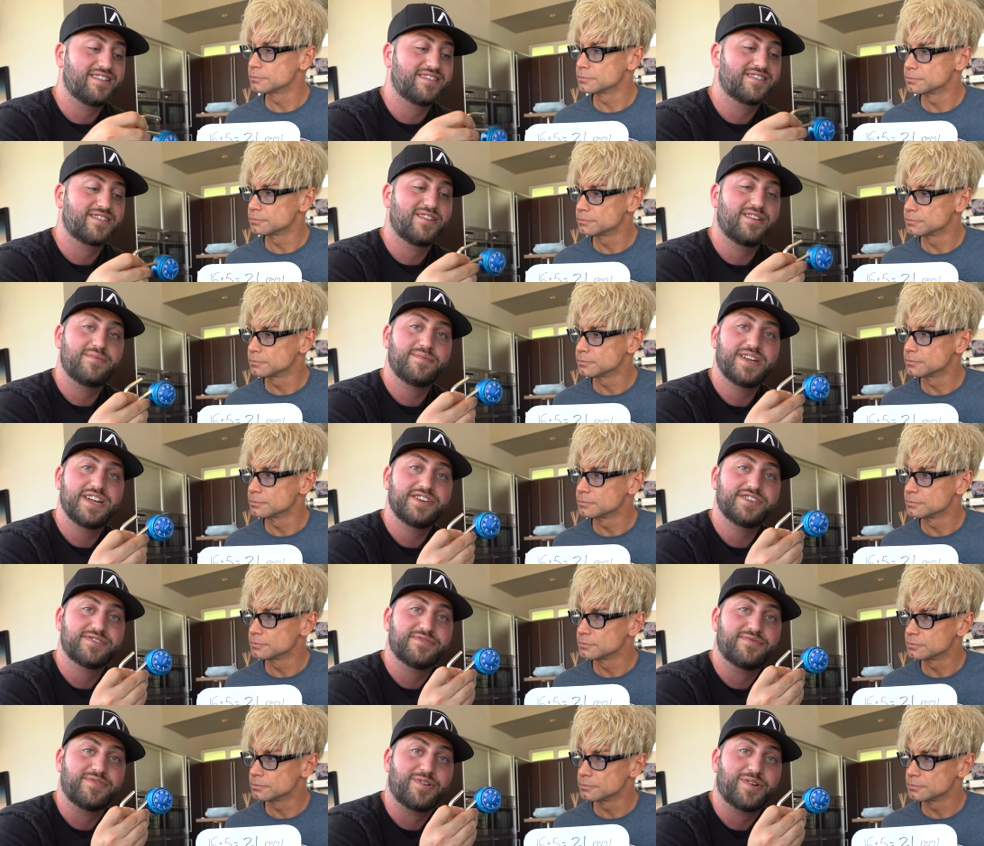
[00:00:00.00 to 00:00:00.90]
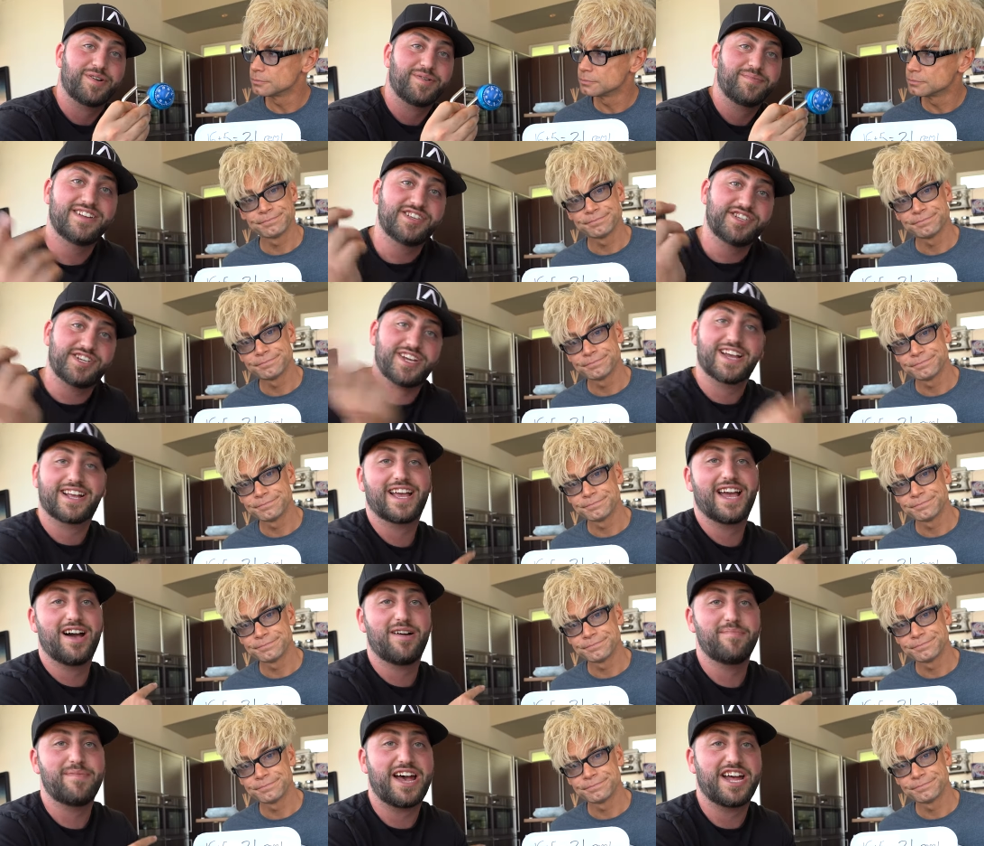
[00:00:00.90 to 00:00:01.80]
Speaker 1: out the combination for. Check
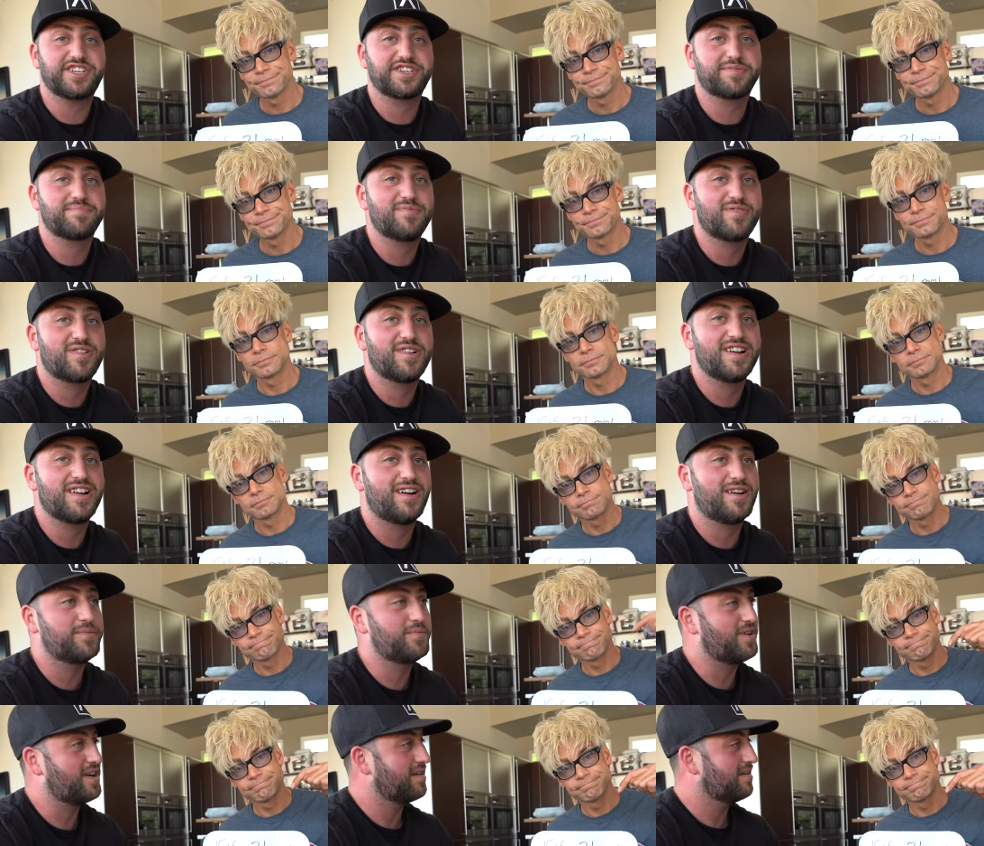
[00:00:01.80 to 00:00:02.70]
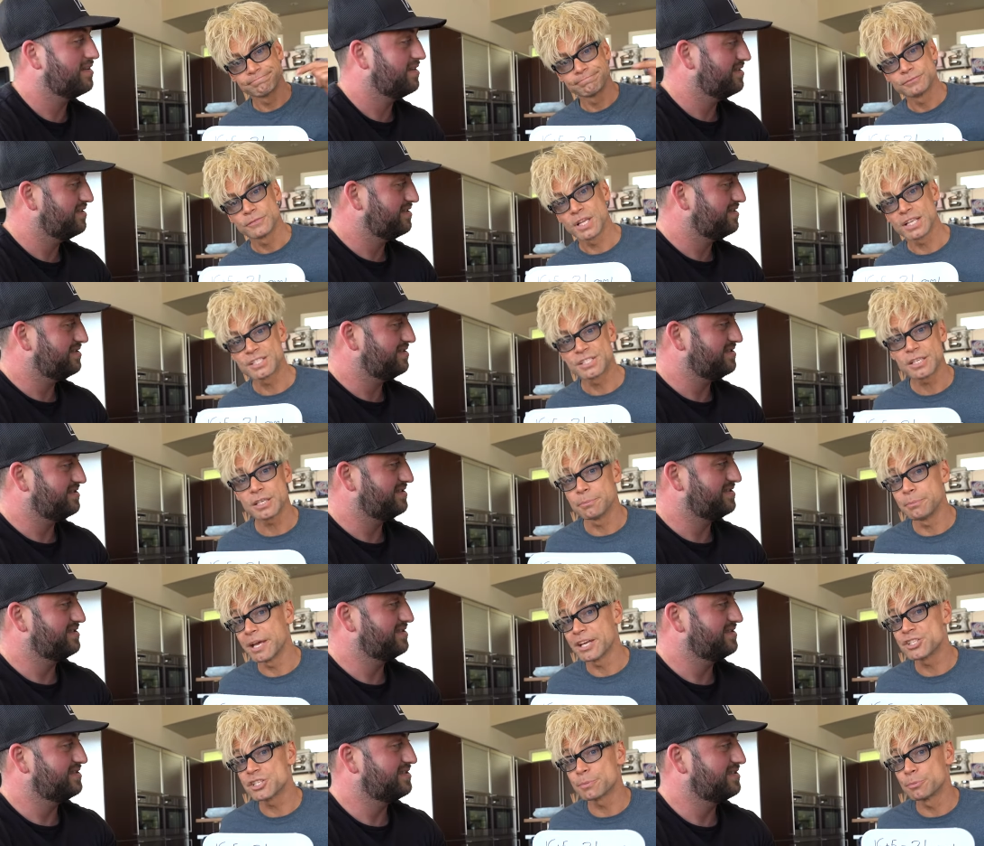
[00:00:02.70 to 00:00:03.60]
out Magic Murray on where?
Speaker 2: That's
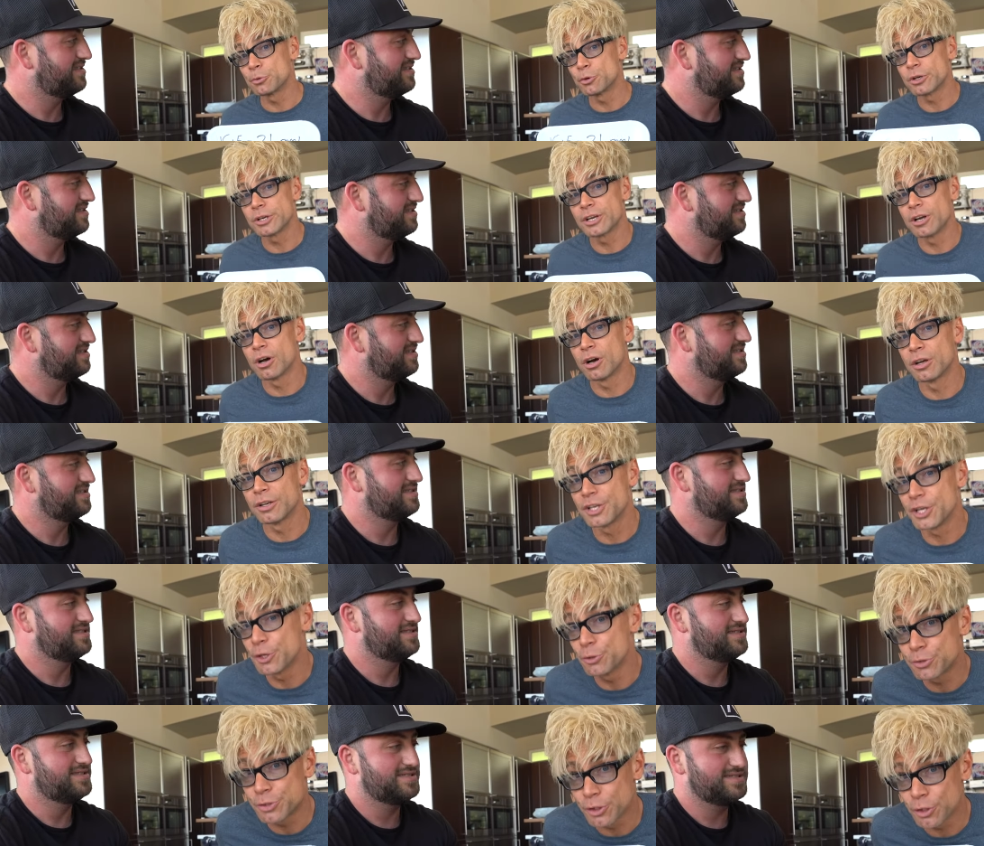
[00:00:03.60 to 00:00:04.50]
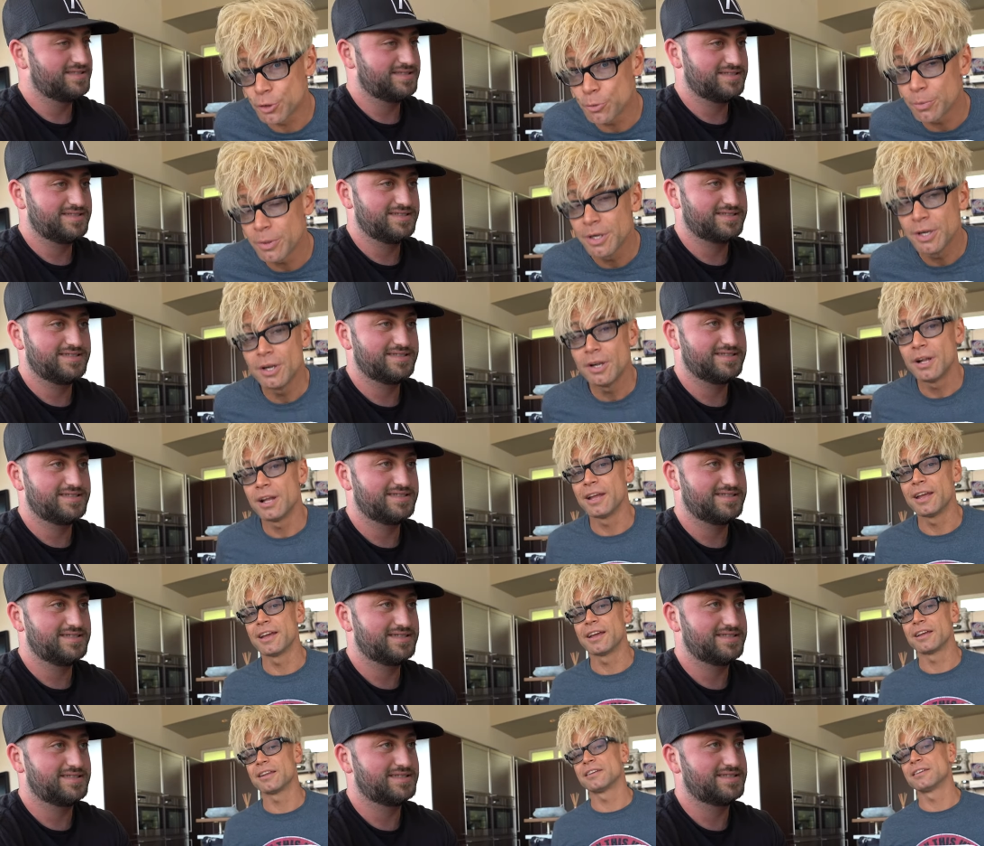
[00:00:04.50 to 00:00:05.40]
it, Magic Murray on YouTube.
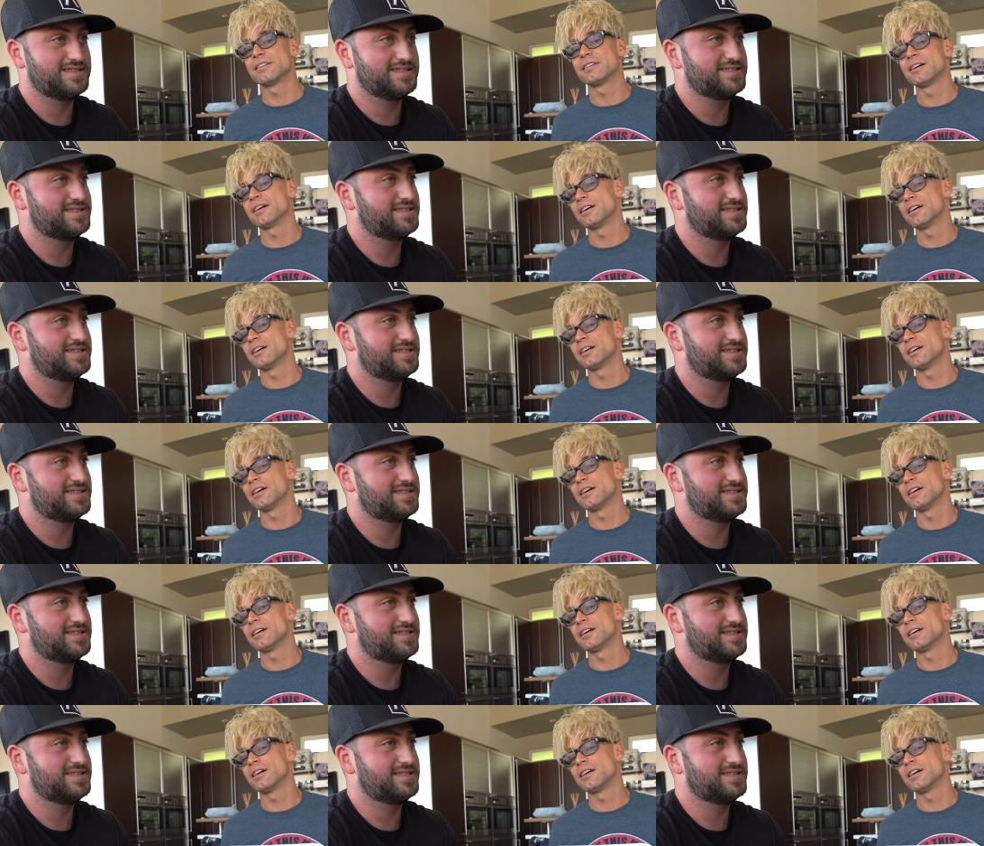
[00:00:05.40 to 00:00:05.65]
And